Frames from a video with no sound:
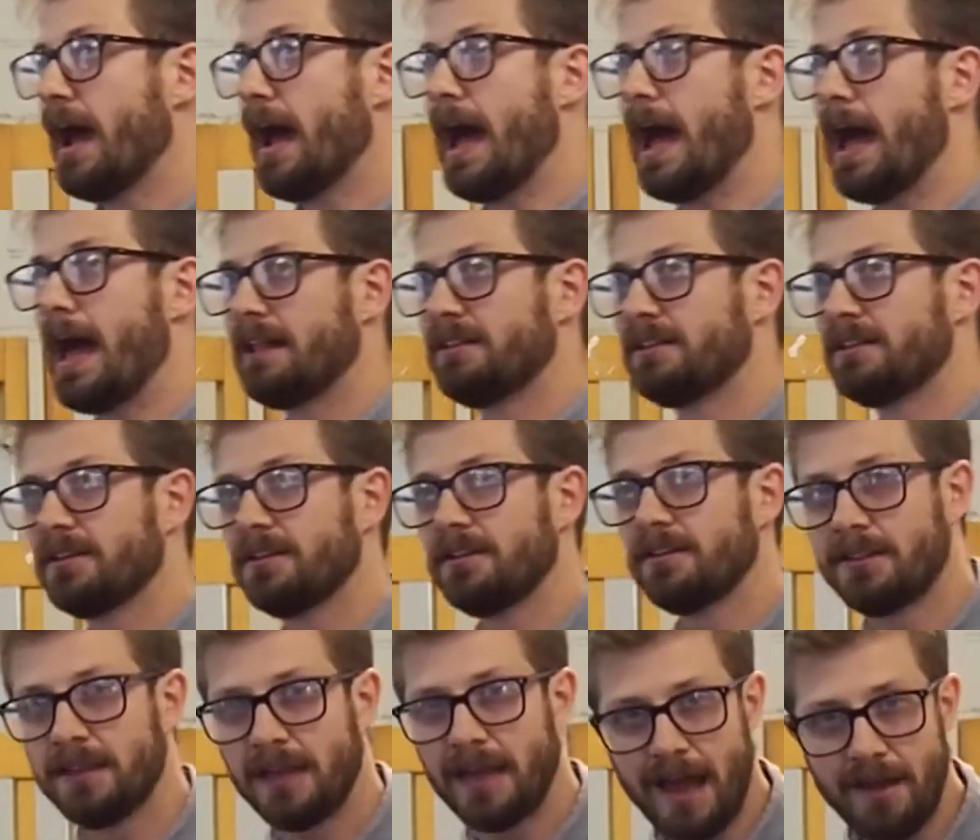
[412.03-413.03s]
And
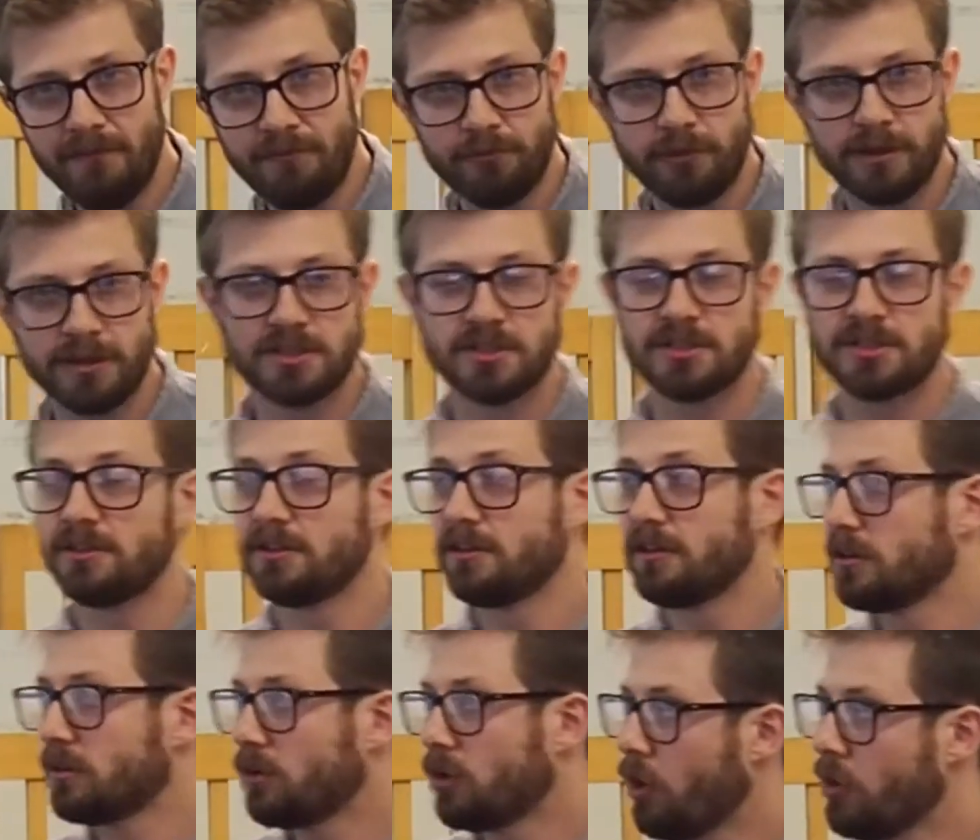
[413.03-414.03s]
the average
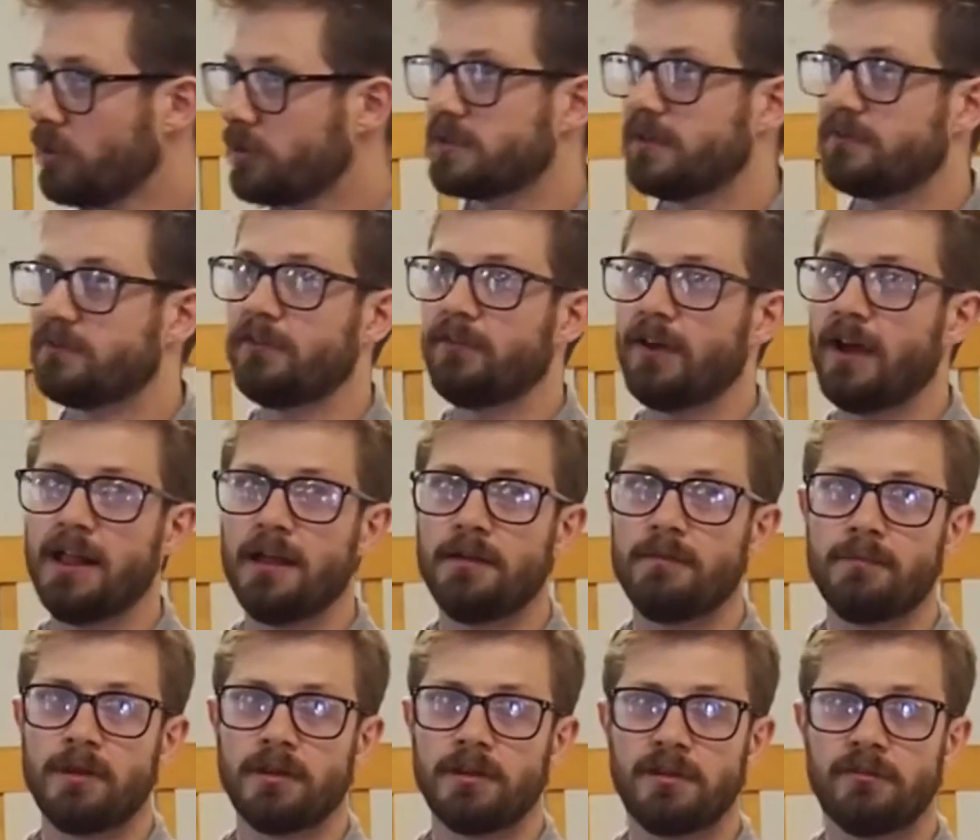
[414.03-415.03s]
cost of
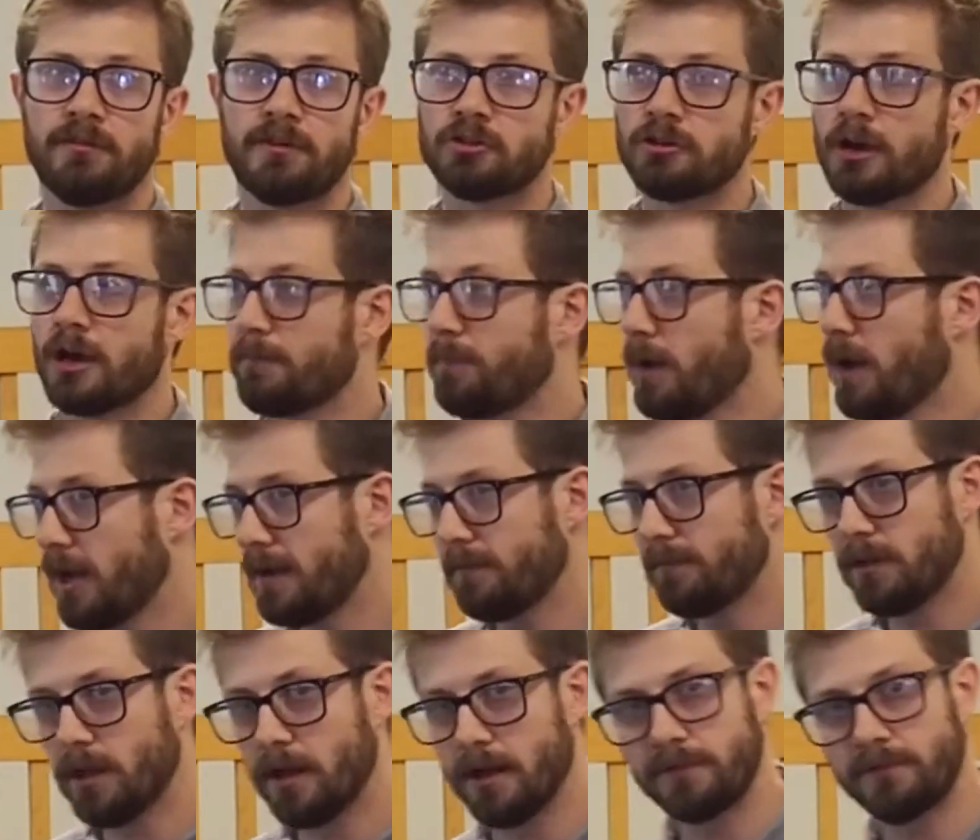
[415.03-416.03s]
development of a drug
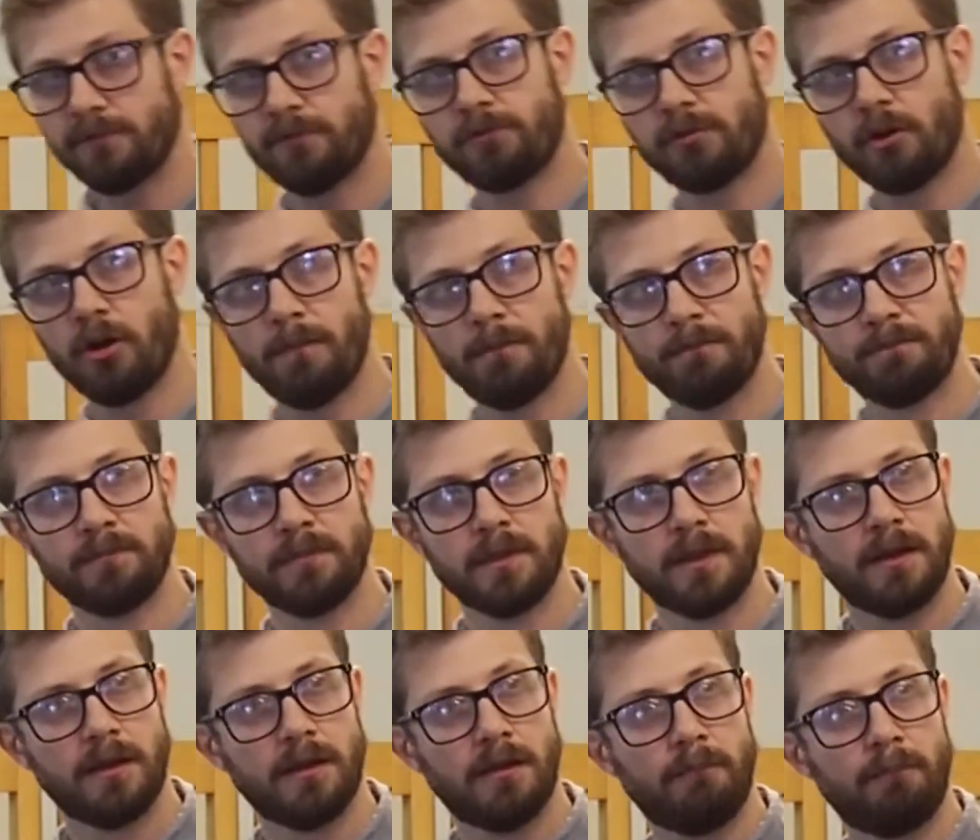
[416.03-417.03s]
pipeline from
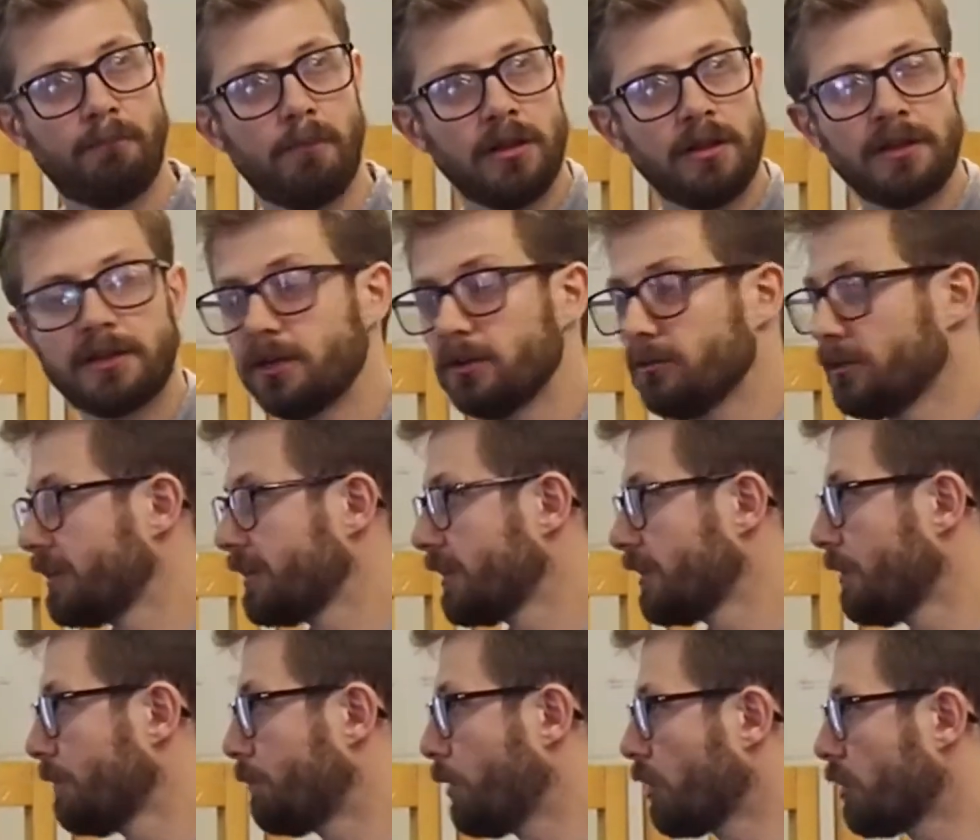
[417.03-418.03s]
molecule in
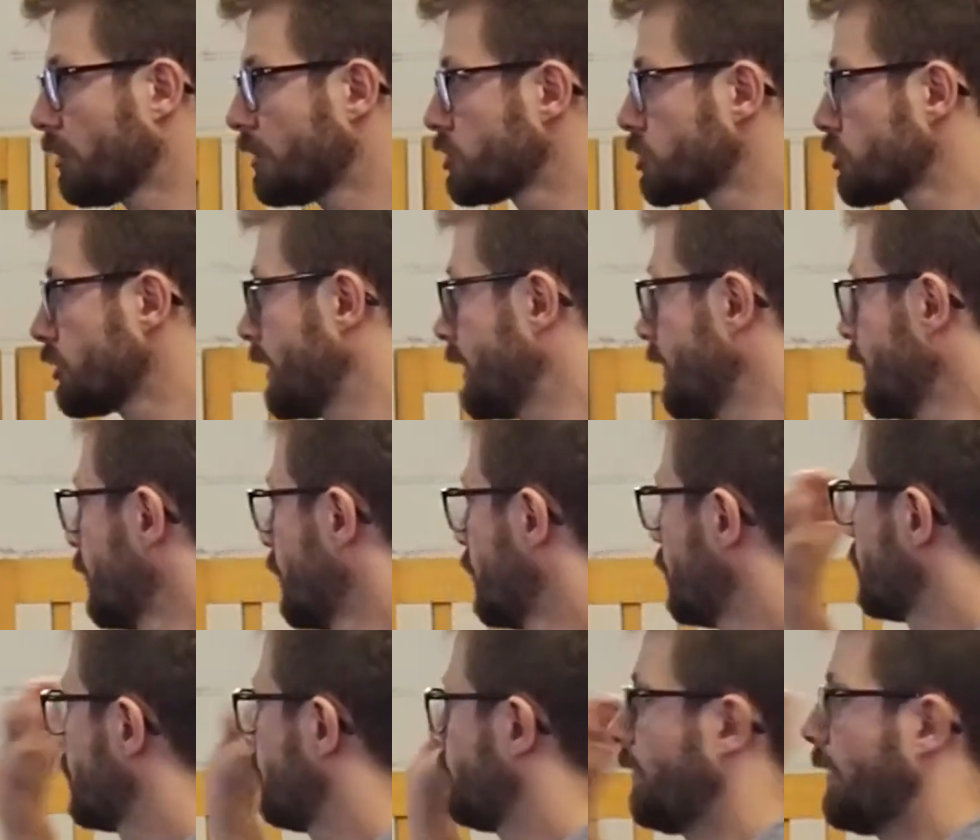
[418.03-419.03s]
the laboratory,
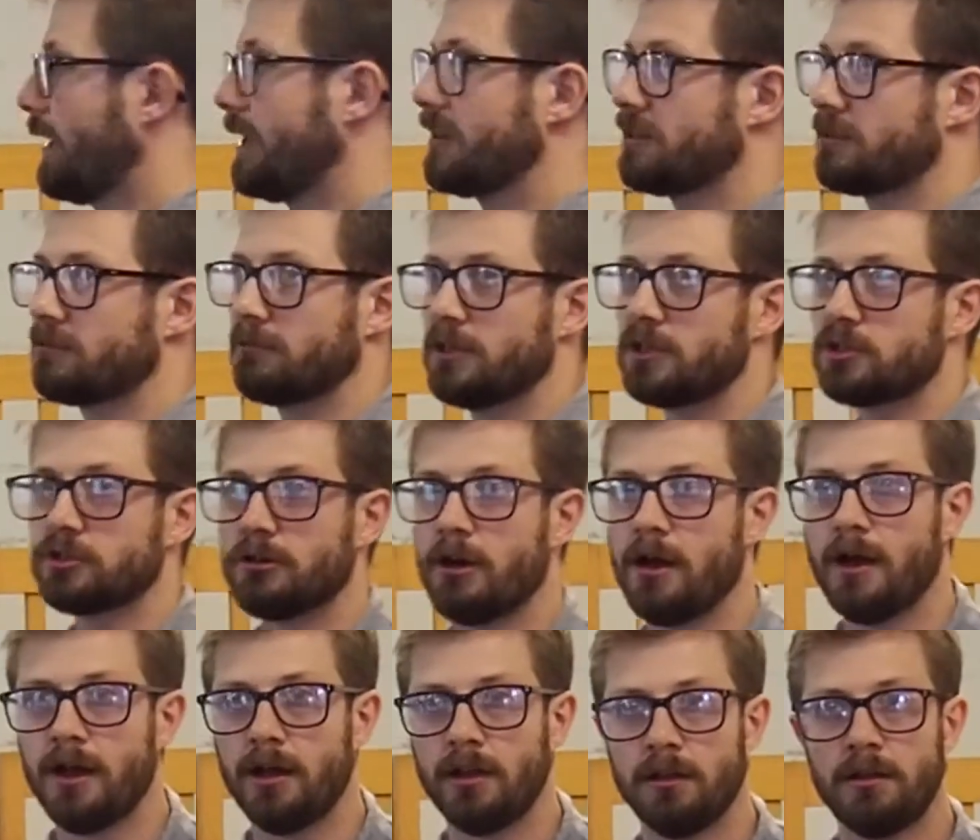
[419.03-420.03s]
phase 3
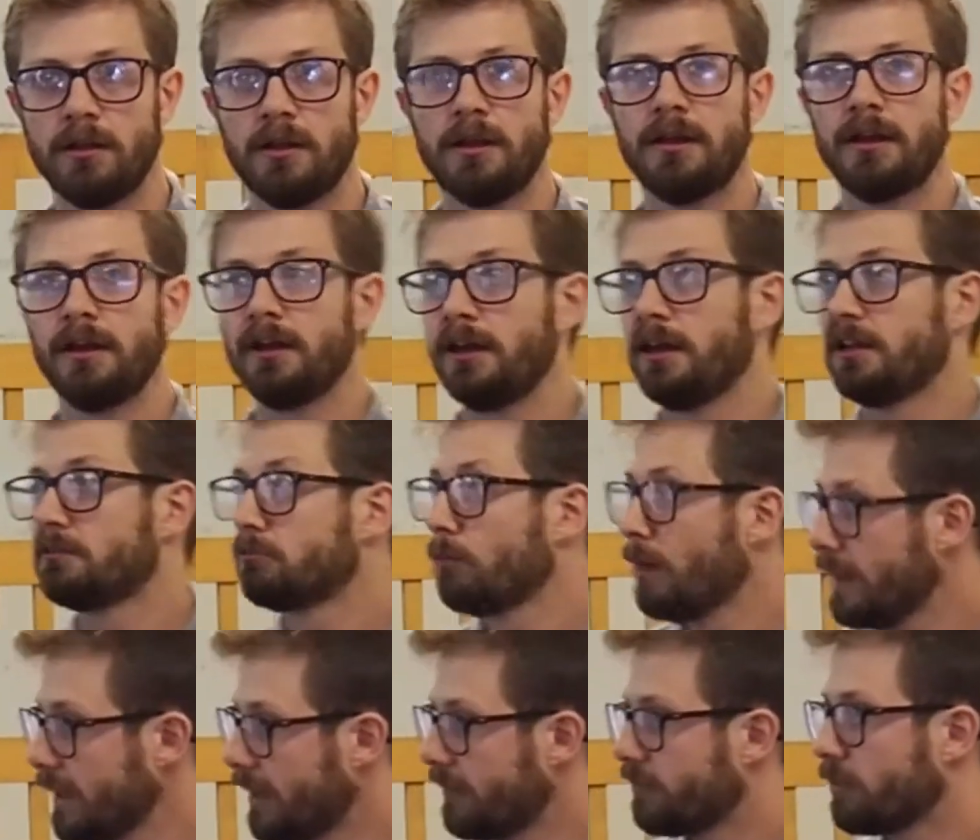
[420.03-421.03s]
trial, is
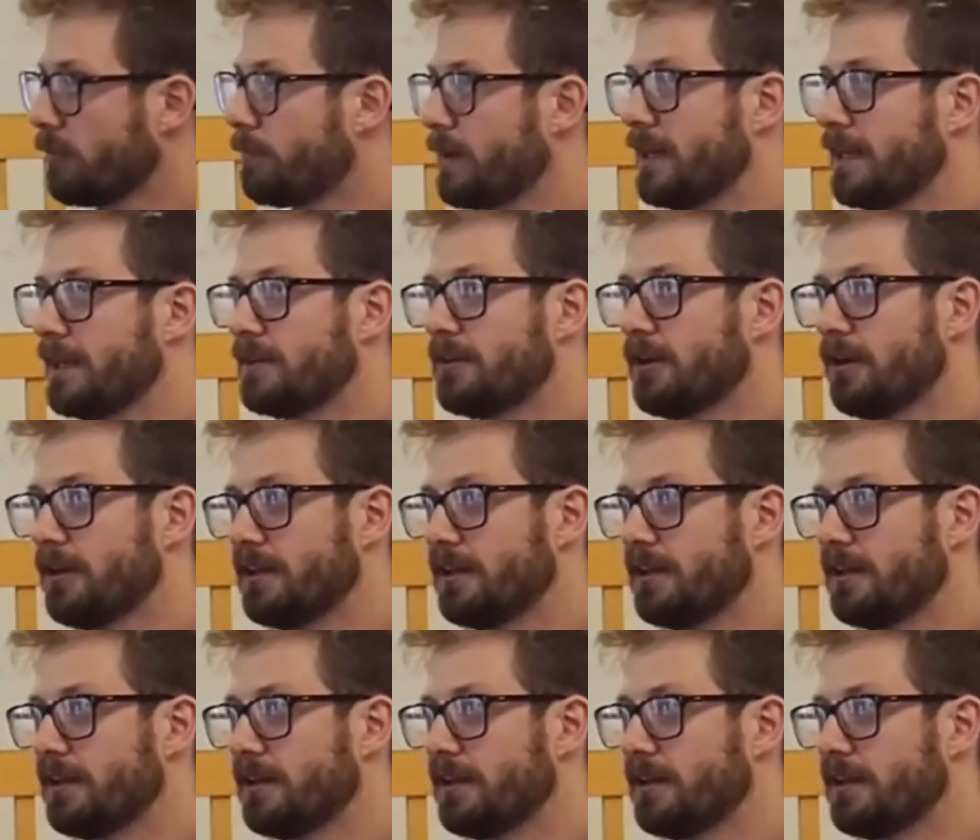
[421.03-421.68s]
well over $1 billion.